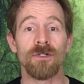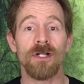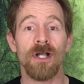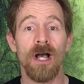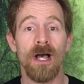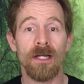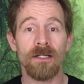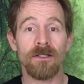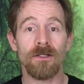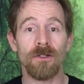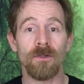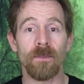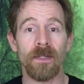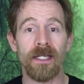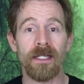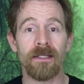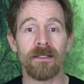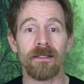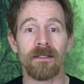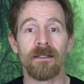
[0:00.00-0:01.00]

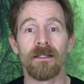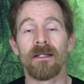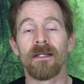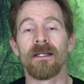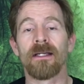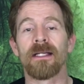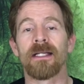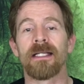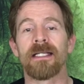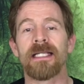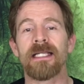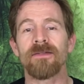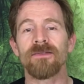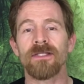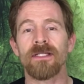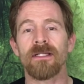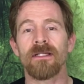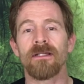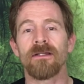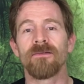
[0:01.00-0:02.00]
conglobate gives
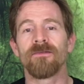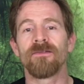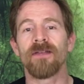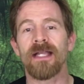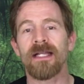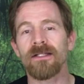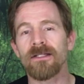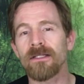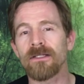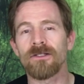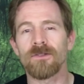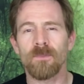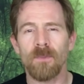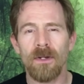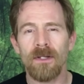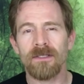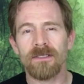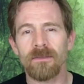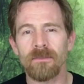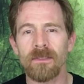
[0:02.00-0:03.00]
it an advantage
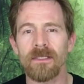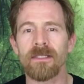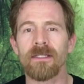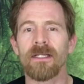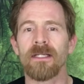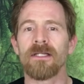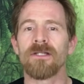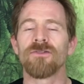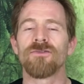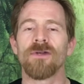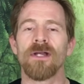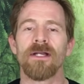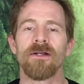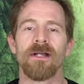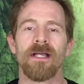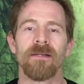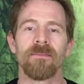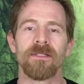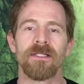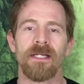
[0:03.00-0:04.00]
possibly in drier
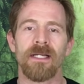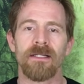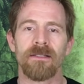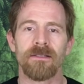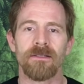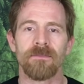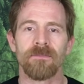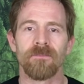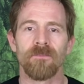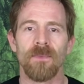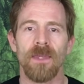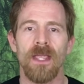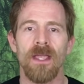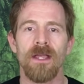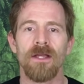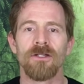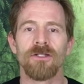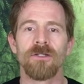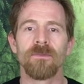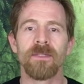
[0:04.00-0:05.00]
habitats.
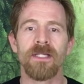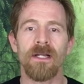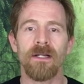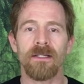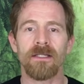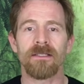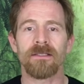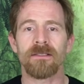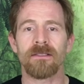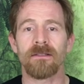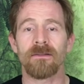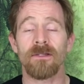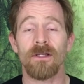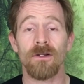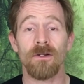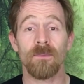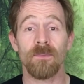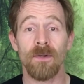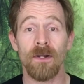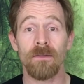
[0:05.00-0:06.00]
To be honest, there
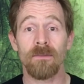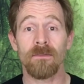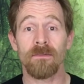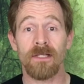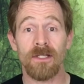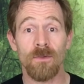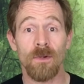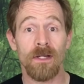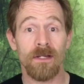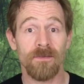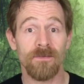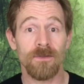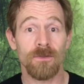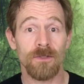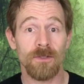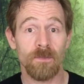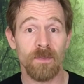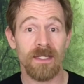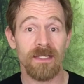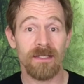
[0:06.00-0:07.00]
are probably quite a few
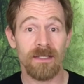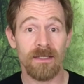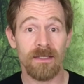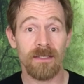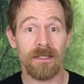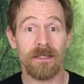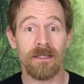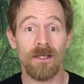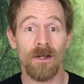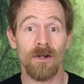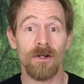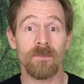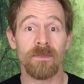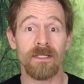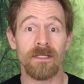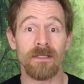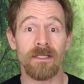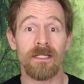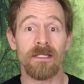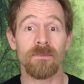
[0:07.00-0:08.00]
species in the
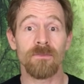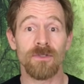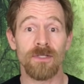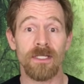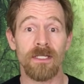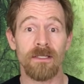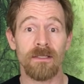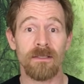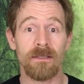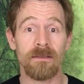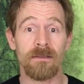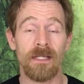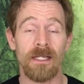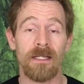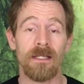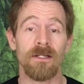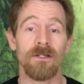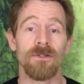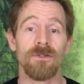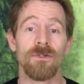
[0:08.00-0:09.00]
Armadillidium genus that
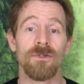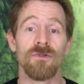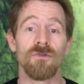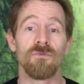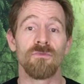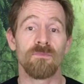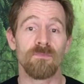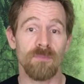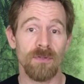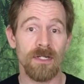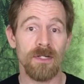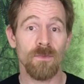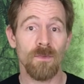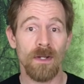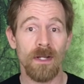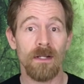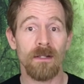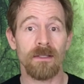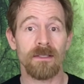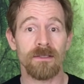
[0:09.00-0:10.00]
can do pretty
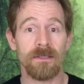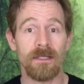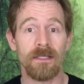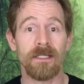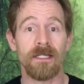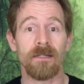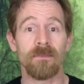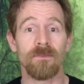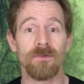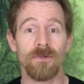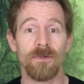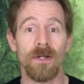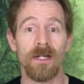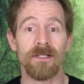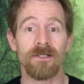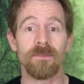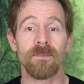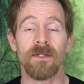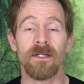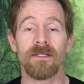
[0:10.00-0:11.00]
well as cleanup crew
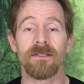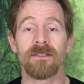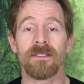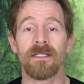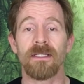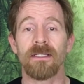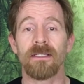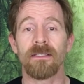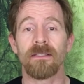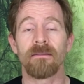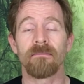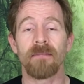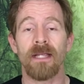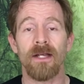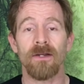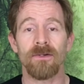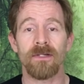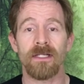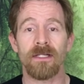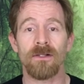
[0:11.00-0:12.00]
isopods in
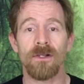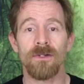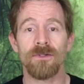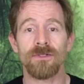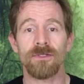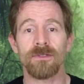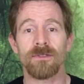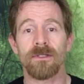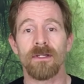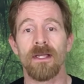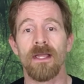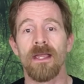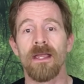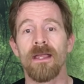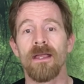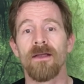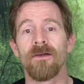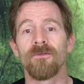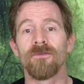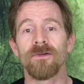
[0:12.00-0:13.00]
arid enclosures.
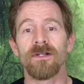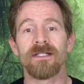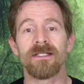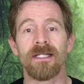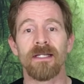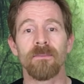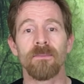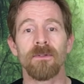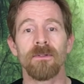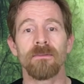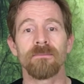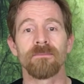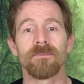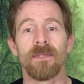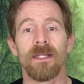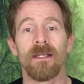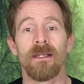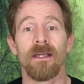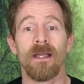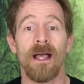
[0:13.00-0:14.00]
For example,
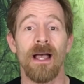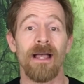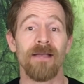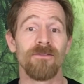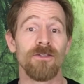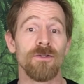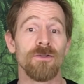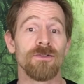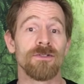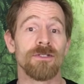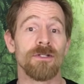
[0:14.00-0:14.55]
I've used